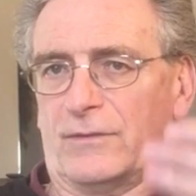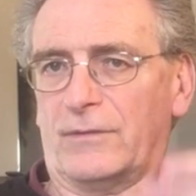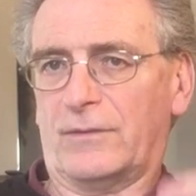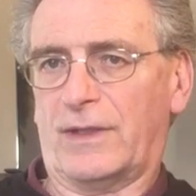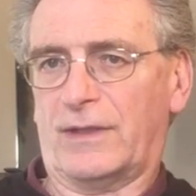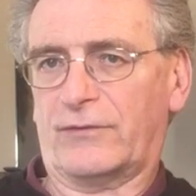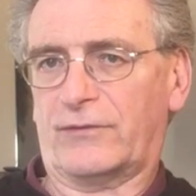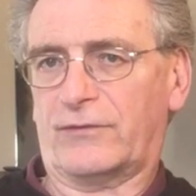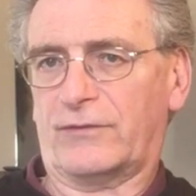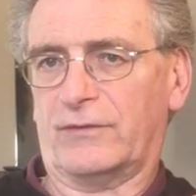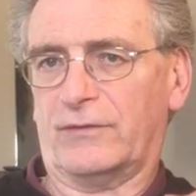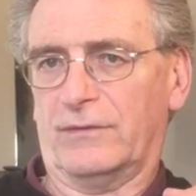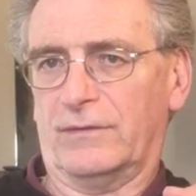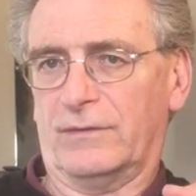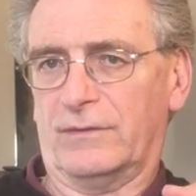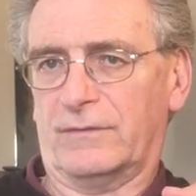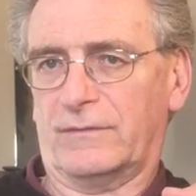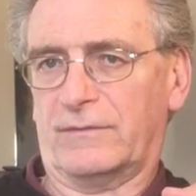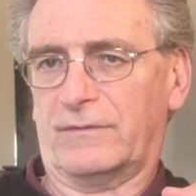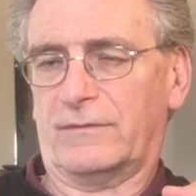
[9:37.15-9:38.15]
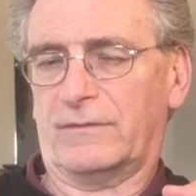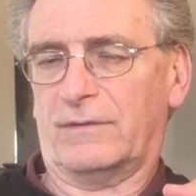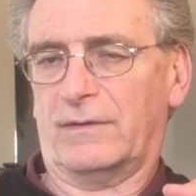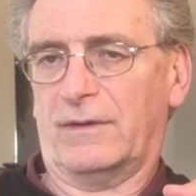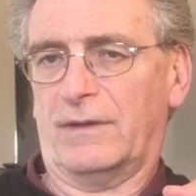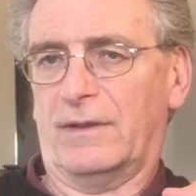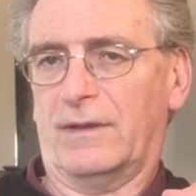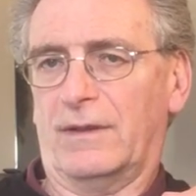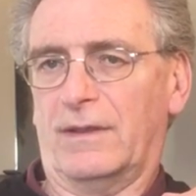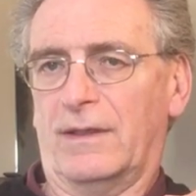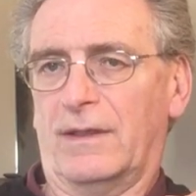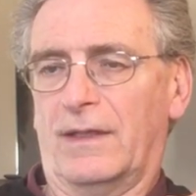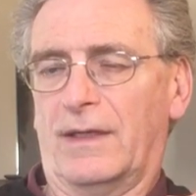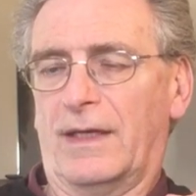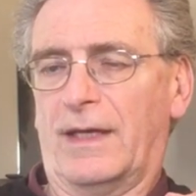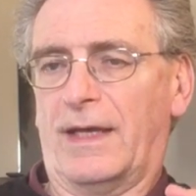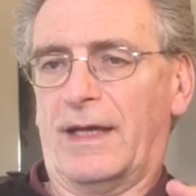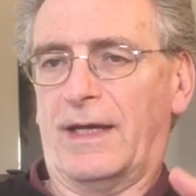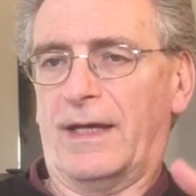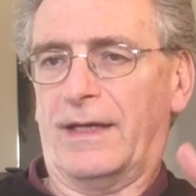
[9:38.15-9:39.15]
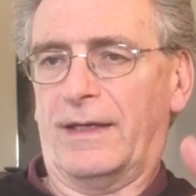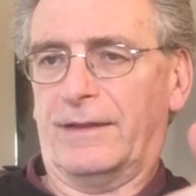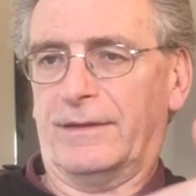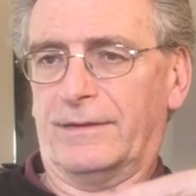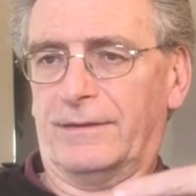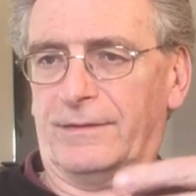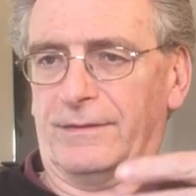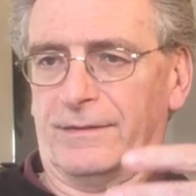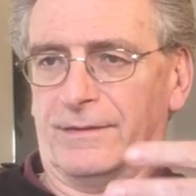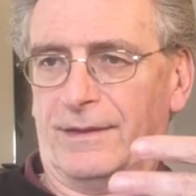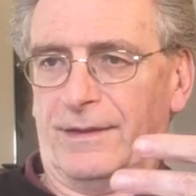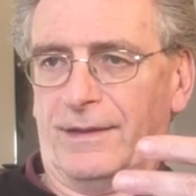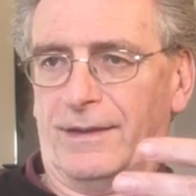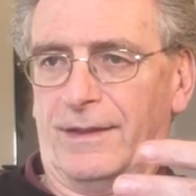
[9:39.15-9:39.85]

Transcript: questions, and